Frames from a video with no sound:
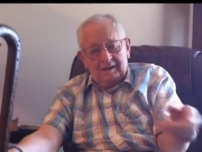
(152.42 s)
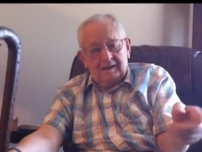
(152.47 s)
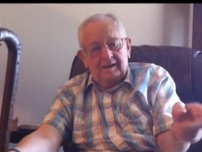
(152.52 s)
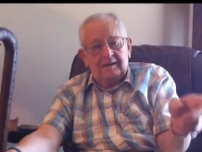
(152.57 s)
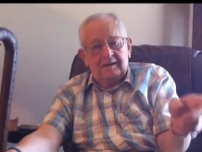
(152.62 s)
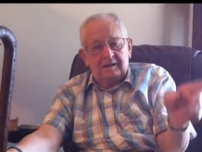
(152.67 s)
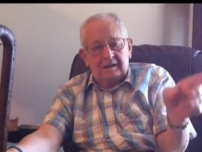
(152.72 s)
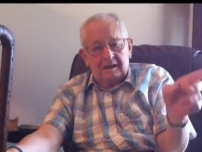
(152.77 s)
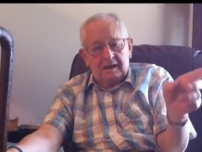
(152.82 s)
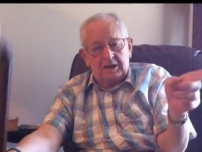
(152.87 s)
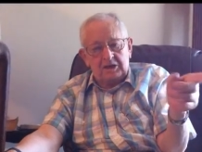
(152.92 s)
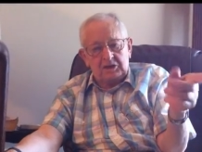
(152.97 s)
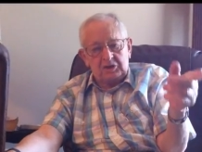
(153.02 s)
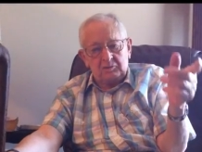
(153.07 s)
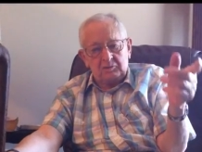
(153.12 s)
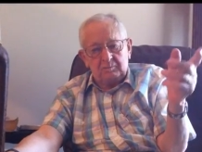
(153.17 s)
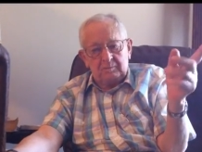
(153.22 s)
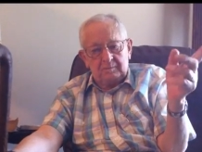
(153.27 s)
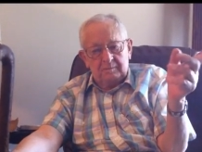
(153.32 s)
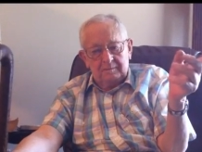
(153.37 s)
I'd
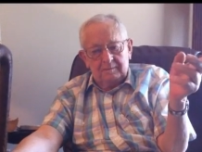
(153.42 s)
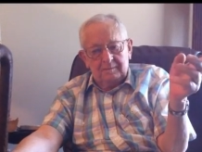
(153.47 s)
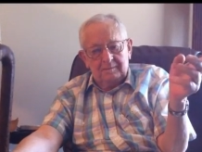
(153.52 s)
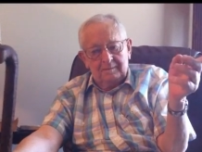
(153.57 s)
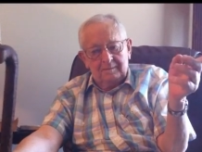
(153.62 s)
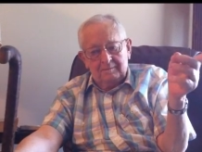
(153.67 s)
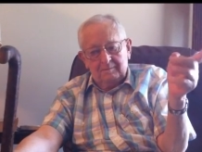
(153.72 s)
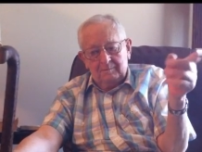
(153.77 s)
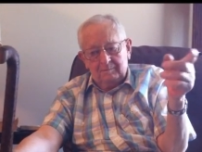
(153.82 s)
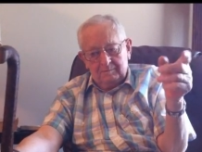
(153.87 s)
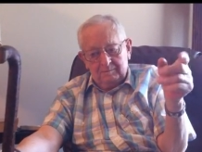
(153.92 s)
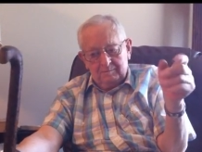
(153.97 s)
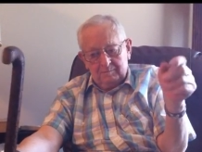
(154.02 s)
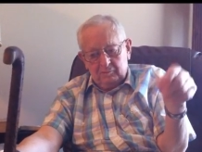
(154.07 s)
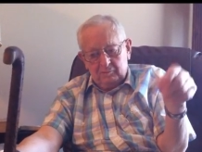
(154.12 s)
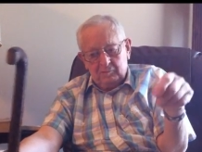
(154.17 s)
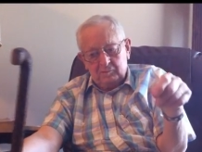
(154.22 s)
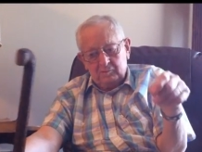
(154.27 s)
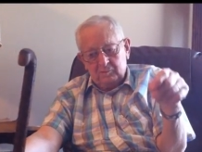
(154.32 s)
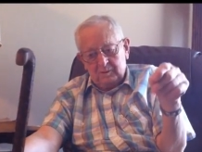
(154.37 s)
catch them,
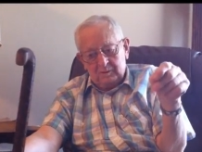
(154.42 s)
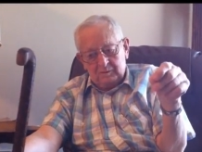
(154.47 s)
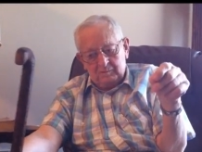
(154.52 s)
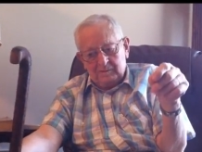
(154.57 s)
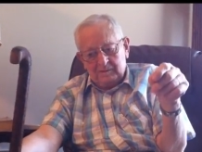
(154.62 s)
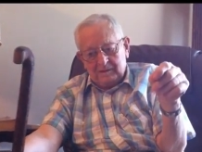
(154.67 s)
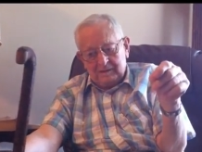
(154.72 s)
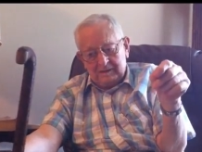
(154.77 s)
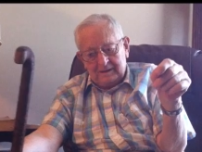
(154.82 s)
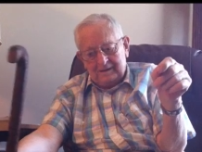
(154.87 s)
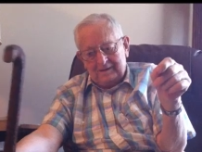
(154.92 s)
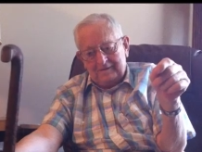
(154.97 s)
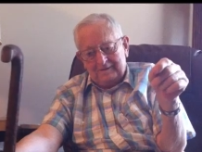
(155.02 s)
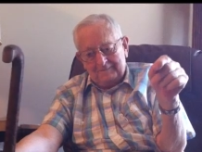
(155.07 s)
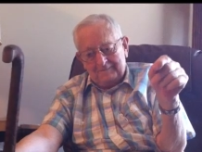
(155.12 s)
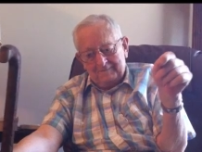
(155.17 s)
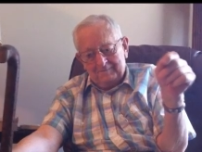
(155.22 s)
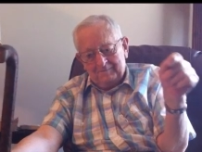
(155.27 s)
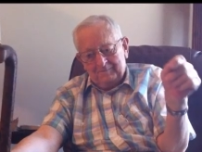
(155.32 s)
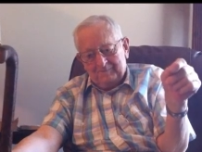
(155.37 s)
put them in a bag,
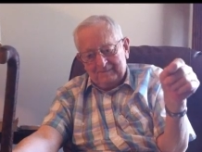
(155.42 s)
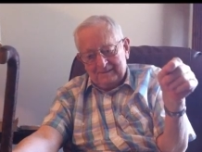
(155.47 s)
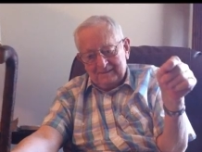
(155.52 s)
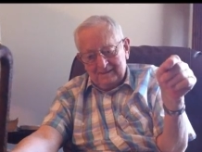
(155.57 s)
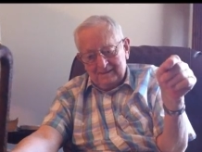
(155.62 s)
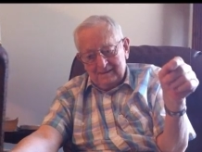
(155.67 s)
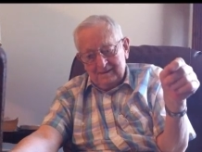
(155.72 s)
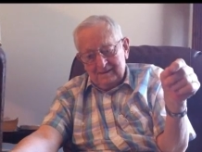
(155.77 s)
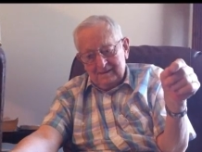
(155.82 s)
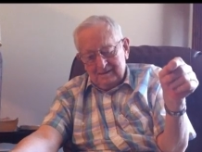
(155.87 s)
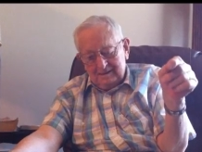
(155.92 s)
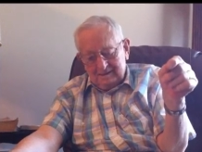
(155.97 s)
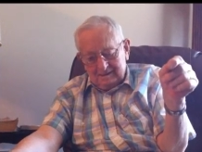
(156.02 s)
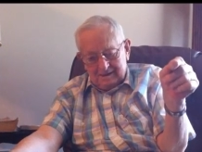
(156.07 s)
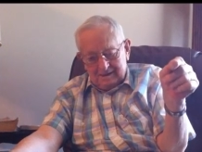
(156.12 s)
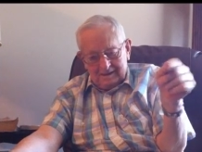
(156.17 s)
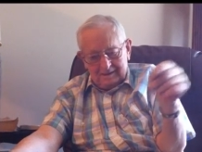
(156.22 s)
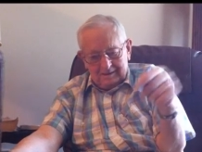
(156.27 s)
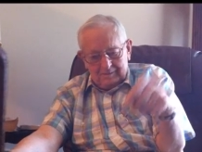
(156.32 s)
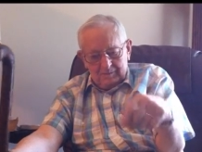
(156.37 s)

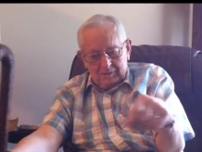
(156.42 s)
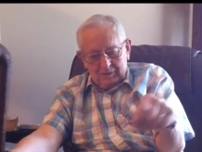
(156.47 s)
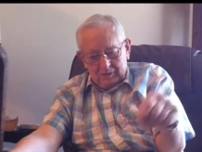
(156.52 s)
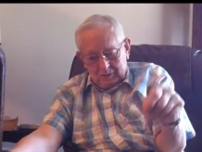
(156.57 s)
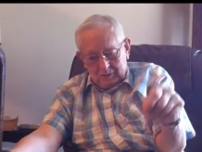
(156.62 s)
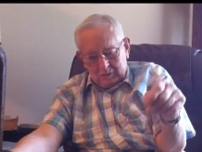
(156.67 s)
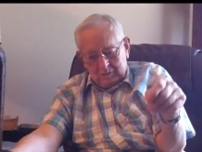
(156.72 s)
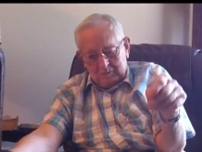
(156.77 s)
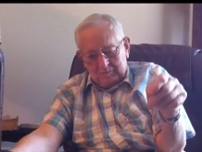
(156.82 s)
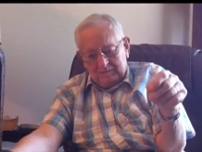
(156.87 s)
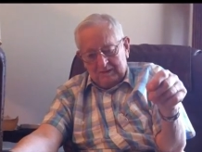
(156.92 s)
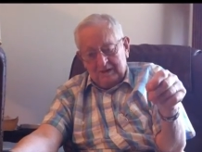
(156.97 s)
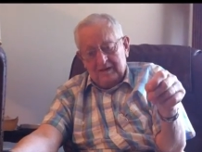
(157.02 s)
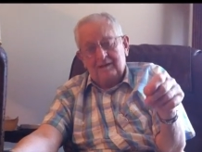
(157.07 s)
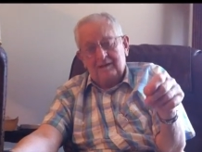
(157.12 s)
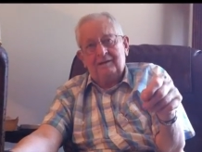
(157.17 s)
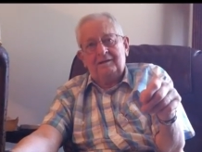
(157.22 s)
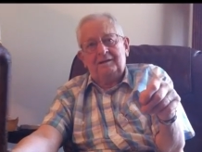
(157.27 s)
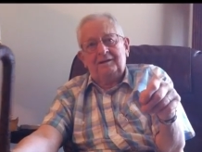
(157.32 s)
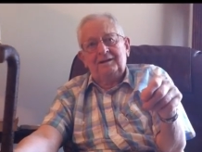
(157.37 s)
take them home.
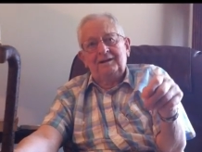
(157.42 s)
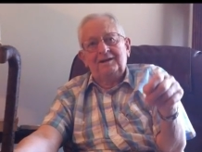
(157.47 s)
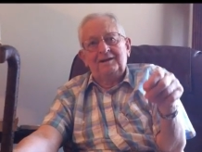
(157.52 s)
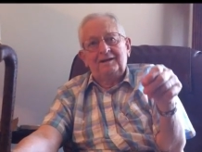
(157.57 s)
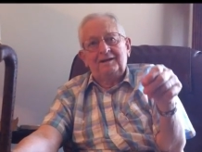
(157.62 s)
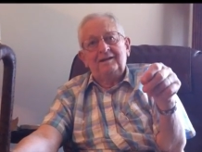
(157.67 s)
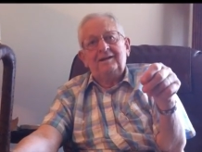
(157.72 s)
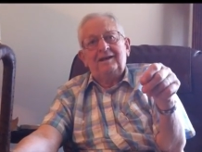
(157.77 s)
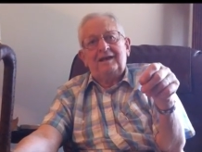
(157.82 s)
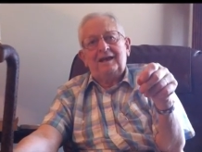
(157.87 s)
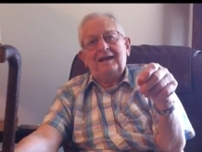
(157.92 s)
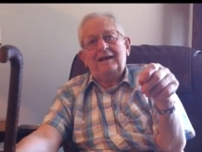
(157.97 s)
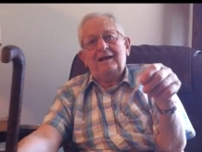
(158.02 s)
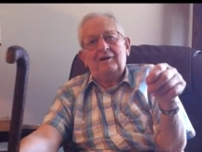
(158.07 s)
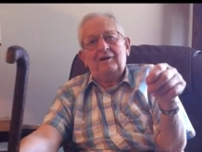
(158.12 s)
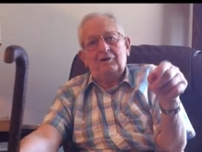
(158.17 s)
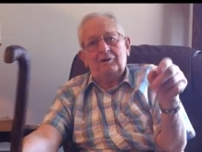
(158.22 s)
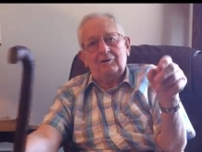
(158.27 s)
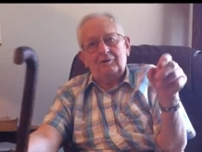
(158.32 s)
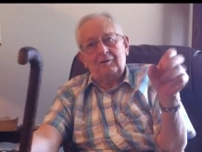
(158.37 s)
Now, you had
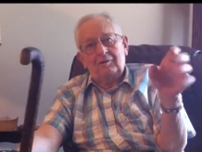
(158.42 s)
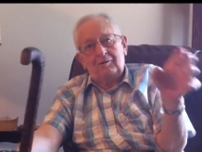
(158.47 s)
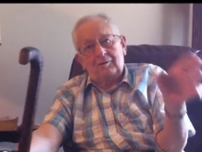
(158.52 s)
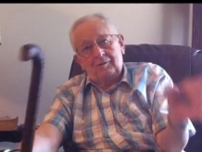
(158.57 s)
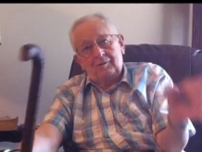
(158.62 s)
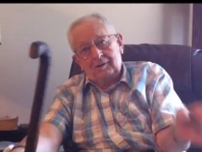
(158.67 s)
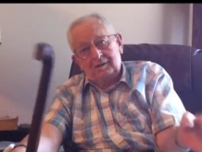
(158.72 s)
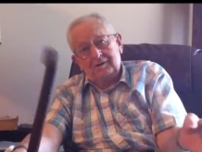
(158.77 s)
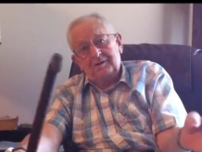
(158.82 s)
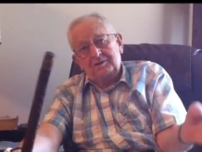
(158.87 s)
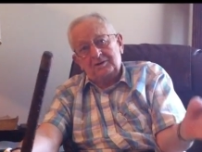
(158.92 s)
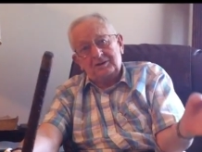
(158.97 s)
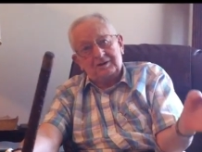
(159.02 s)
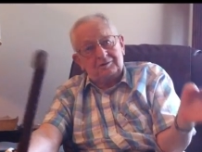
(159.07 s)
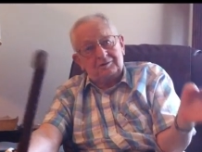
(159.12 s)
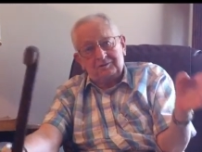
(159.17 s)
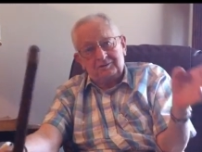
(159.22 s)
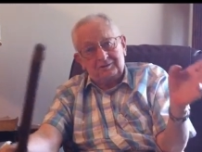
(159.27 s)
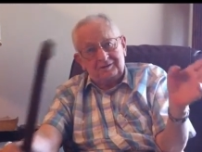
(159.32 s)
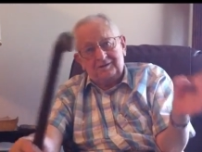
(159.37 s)
to learn all this
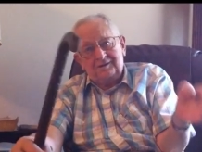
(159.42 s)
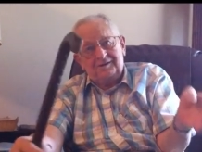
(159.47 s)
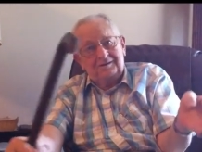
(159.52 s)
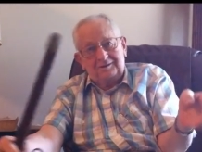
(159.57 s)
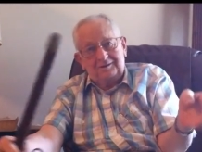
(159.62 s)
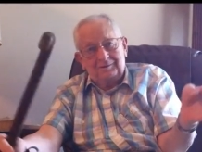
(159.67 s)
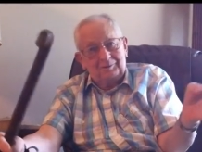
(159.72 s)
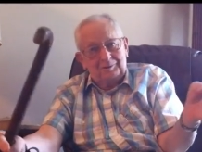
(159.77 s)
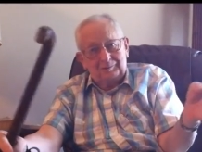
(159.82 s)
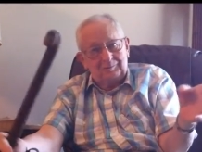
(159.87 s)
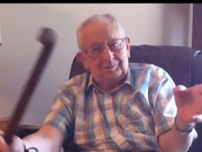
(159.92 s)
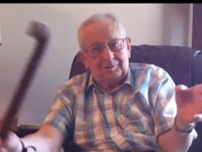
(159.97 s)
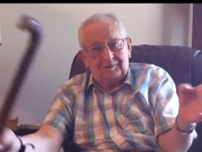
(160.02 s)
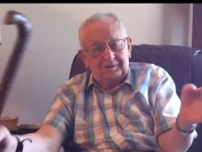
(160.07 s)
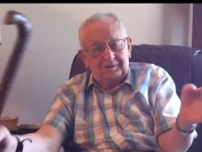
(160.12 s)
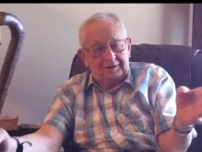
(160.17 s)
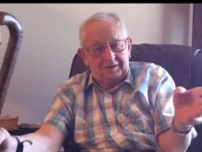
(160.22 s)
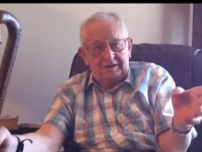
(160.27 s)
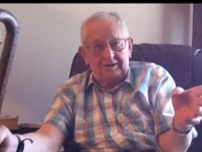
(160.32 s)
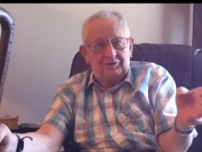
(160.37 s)
because you didn't know
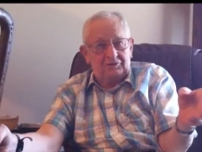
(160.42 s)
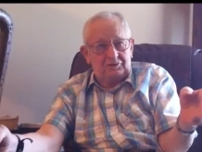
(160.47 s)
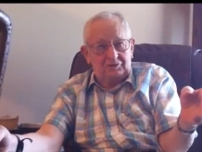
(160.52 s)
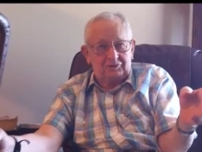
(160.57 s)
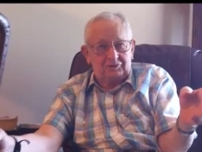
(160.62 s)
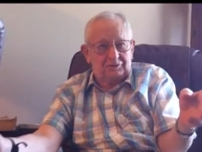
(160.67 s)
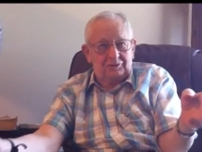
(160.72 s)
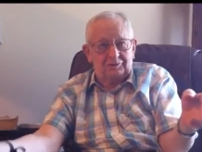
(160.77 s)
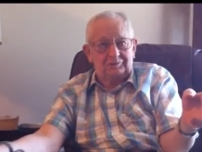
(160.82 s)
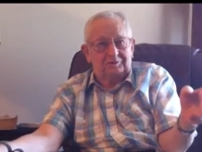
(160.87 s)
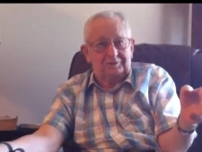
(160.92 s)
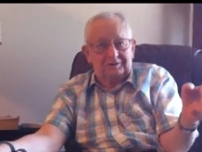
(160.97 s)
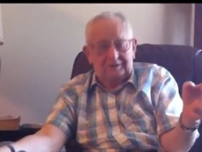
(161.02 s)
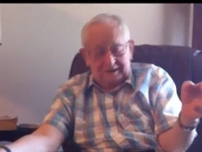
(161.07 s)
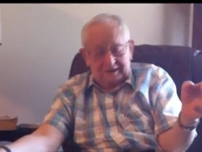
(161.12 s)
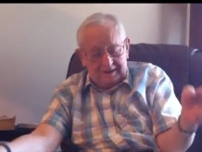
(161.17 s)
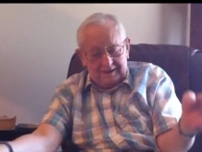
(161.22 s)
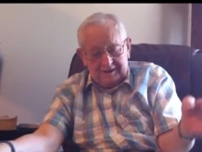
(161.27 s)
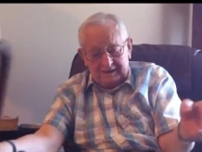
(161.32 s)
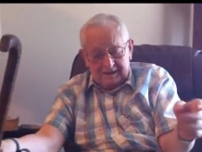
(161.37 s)
one showed
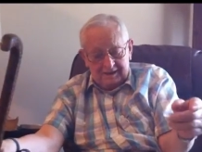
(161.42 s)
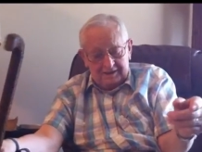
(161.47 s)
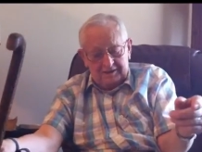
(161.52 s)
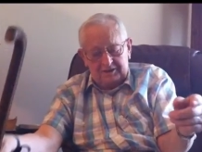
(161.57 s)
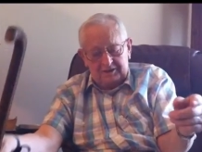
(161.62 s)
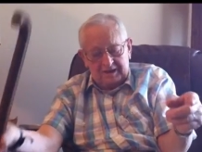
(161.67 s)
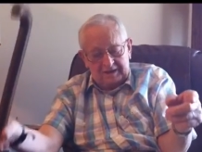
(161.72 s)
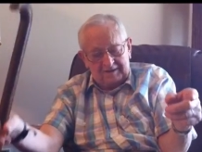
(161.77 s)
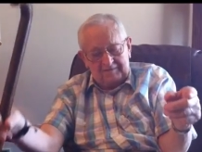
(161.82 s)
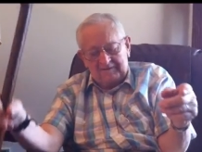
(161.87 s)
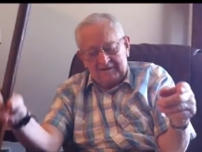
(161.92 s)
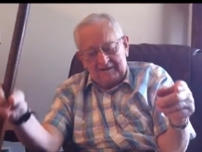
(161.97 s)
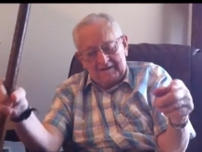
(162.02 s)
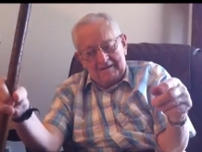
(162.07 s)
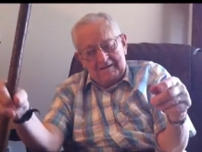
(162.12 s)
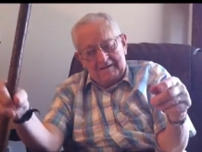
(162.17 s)
you that kind of stuff.